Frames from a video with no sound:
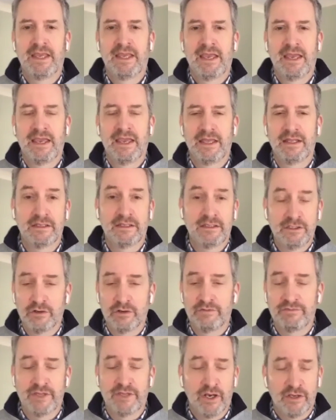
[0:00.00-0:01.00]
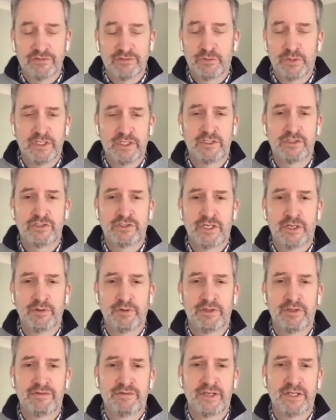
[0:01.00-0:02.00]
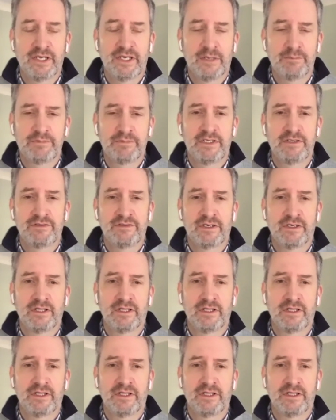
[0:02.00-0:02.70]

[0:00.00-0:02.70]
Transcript: And, if they also want to share with us any updates on